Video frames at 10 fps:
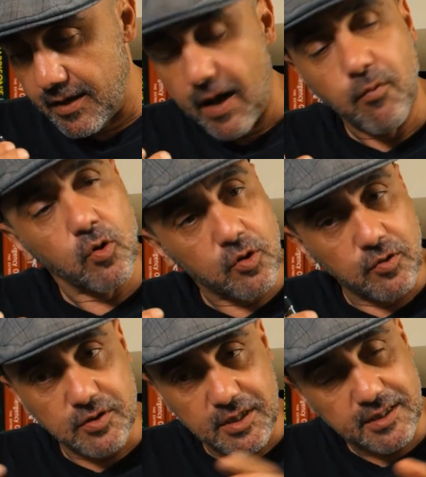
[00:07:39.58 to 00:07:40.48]
uh, I won't go
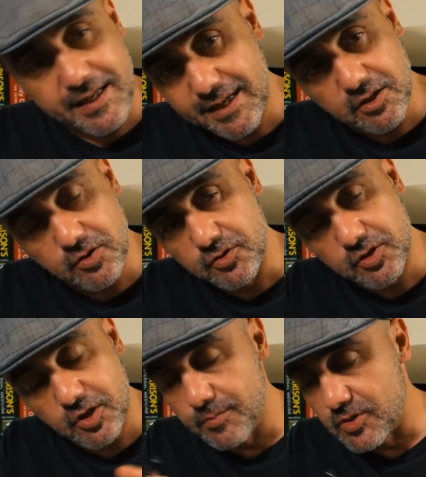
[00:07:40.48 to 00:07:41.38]
into the technical
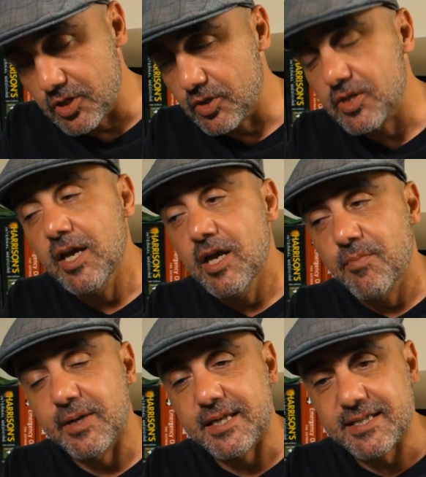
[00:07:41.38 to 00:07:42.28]
terms used,
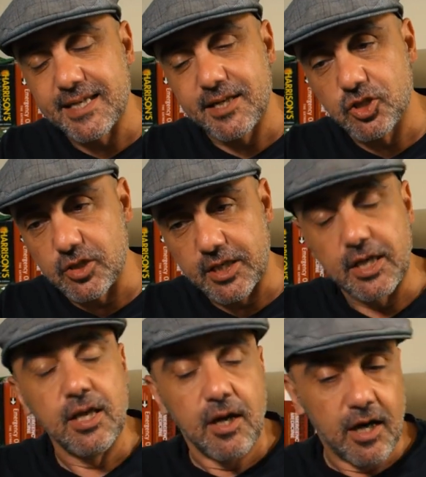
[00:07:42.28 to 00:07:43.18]
but
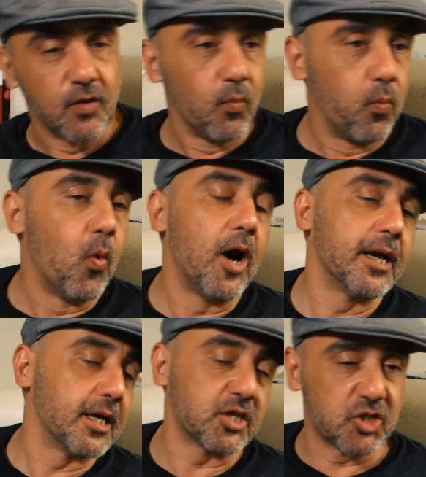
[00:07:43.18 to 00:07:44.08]
essentially, on
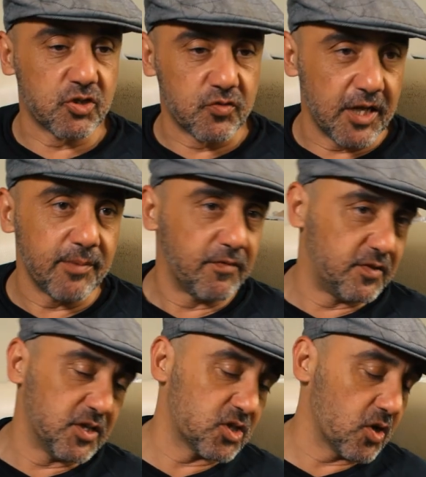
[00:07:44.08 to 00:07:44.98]
one extreme of
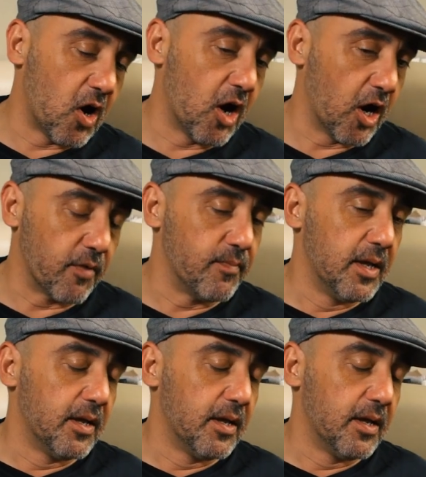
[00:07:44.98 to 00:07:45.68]
this arm,